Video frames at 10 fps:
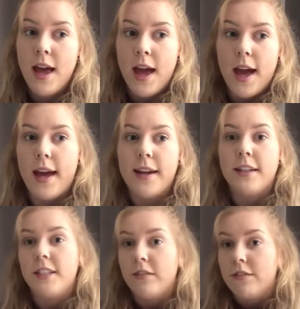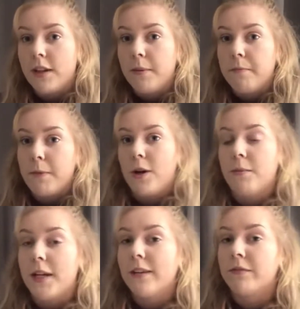and I had to give them all my
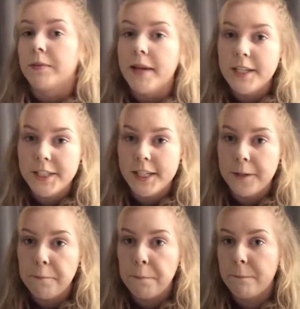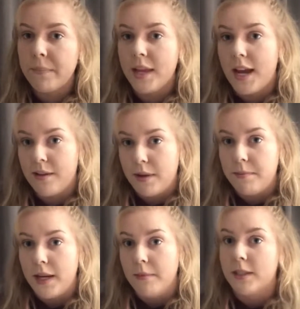information and my
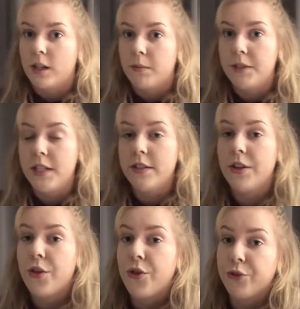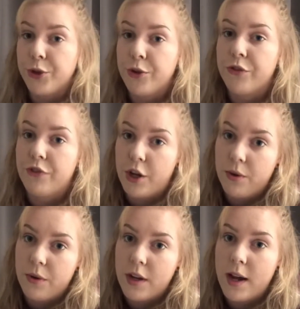payment options through the
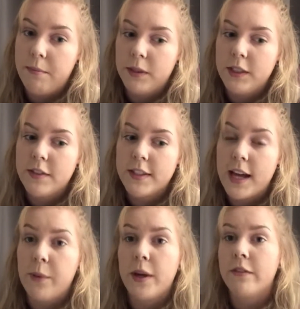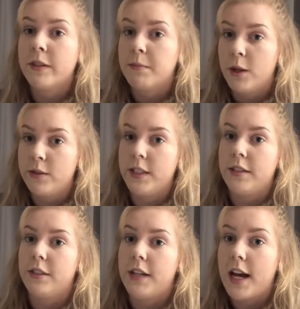phone. I believe it's that way for most
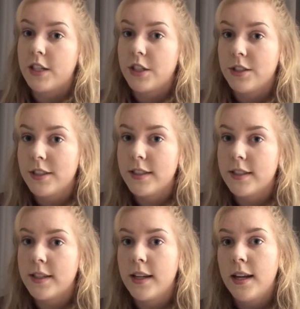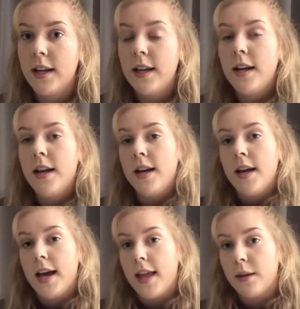internationals.
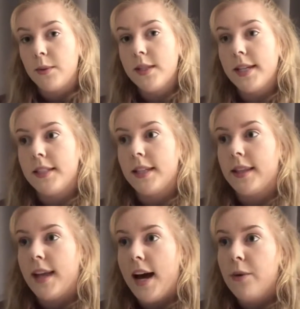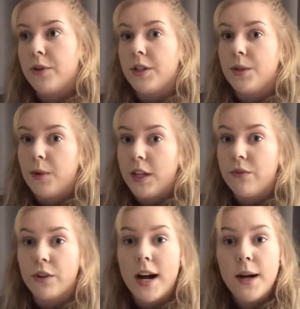And then once I did that, within
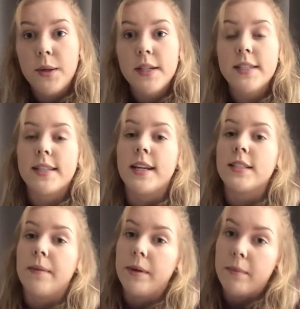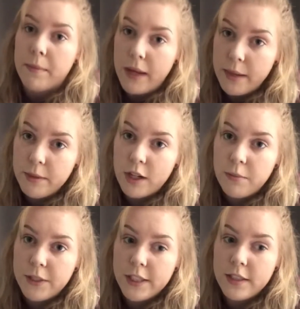24 hours, they accepted my payment
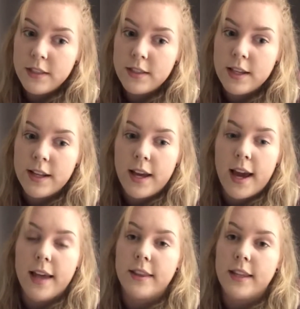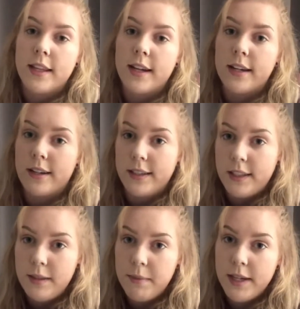options, and then I got an
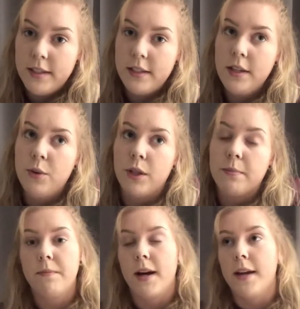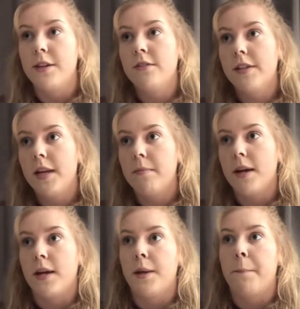email with my username
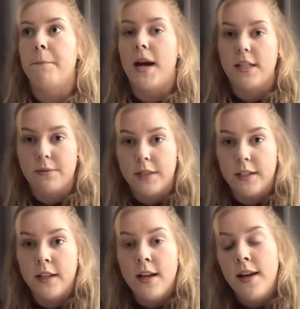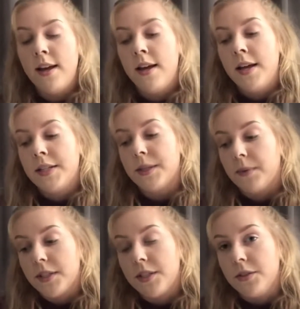and password. So
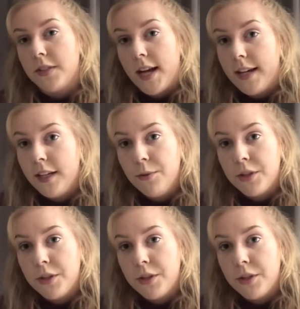once you sign in with your